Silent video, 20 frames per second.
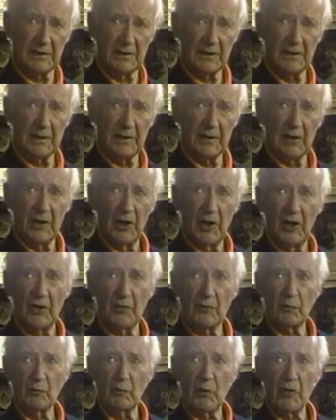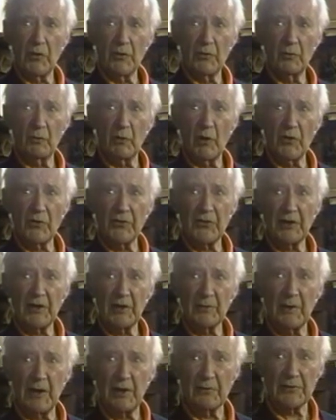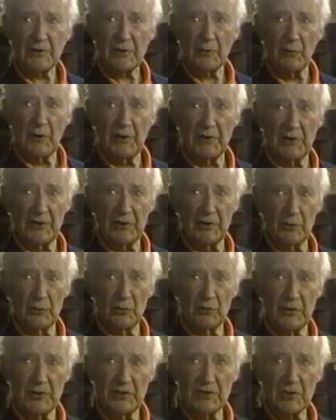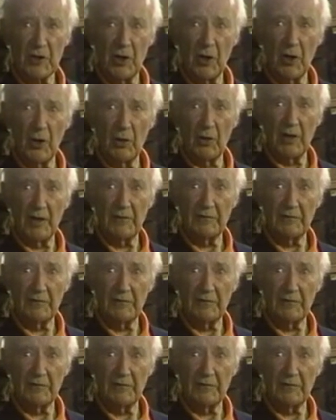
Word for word: And the and alum. One, one, thing about it when you do this, or oh,